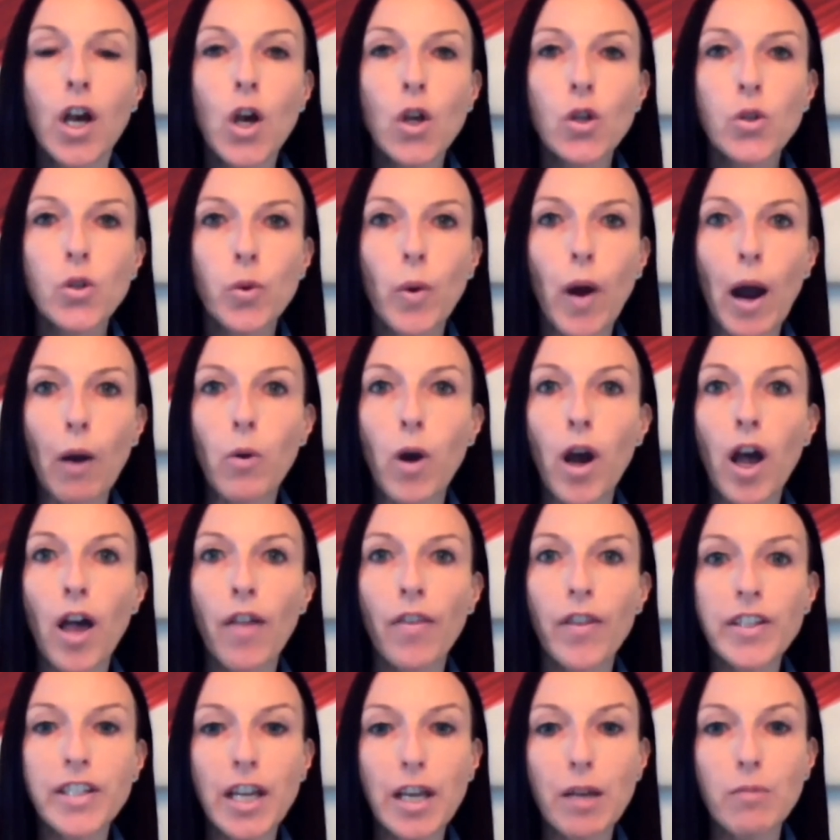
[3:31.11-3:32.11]
So
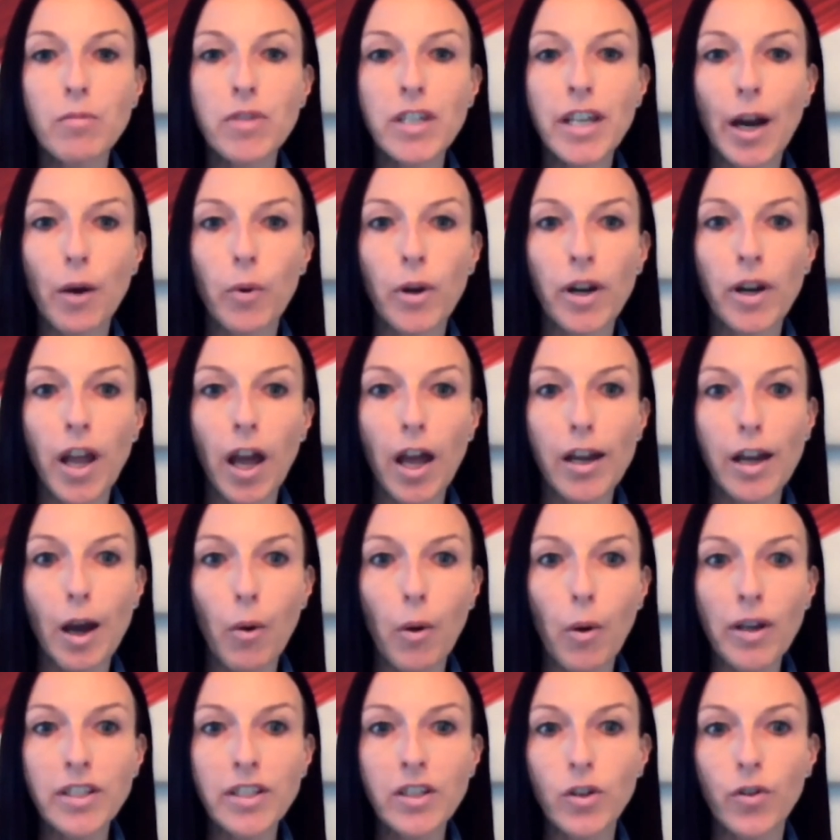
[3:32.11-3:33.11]
the teams in
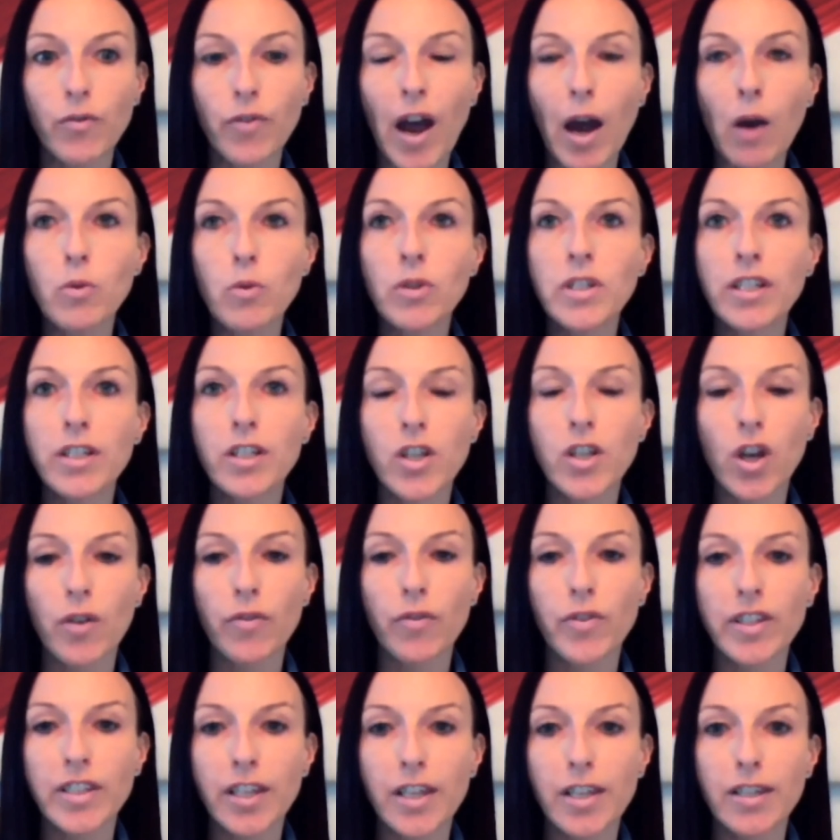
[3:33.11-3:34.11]
our sort of housing
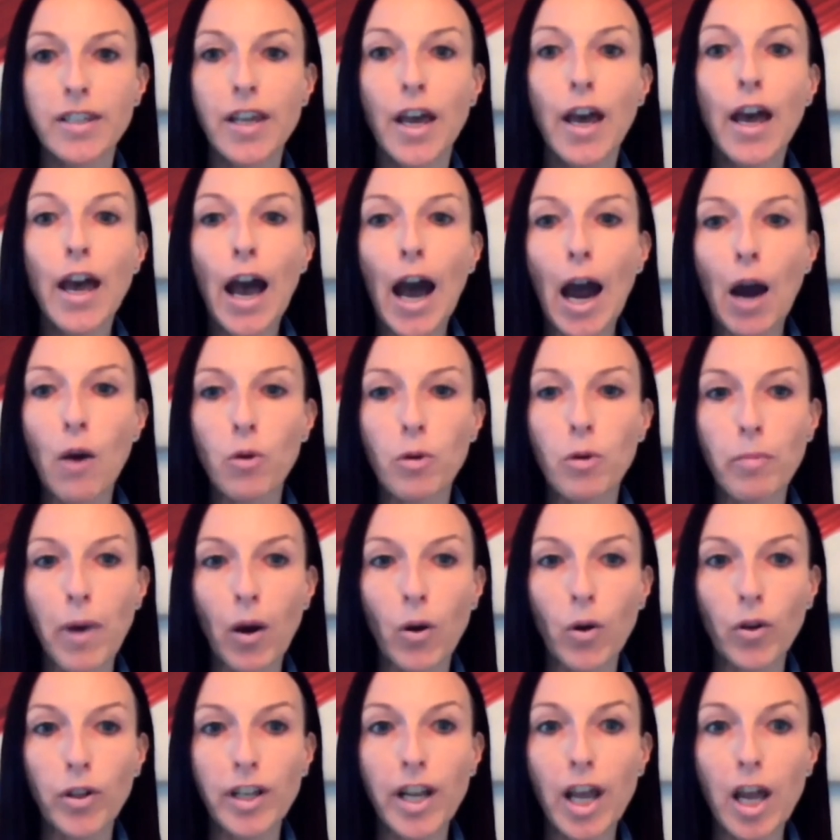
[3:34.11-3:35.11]
services out and
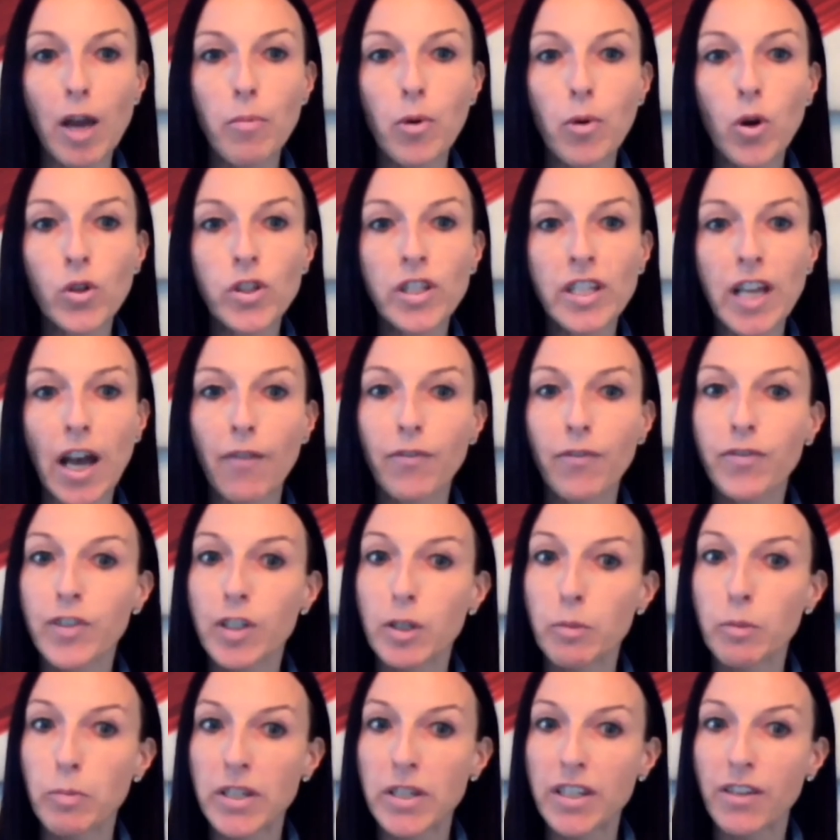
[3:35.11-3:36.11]
about in neighbourhoods have
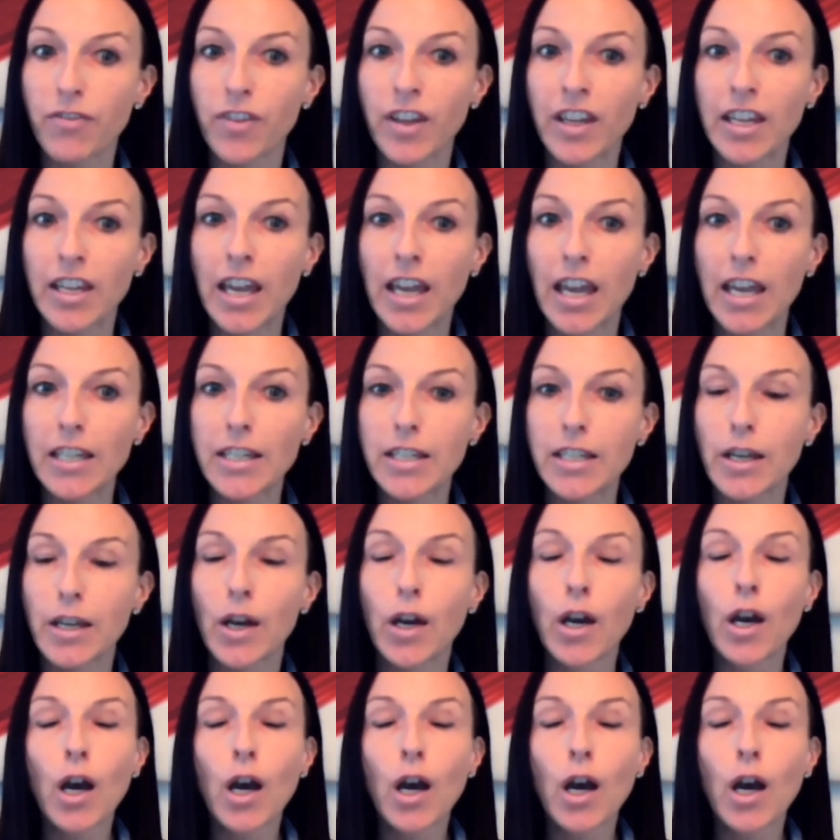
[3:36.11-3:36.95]
specific kit.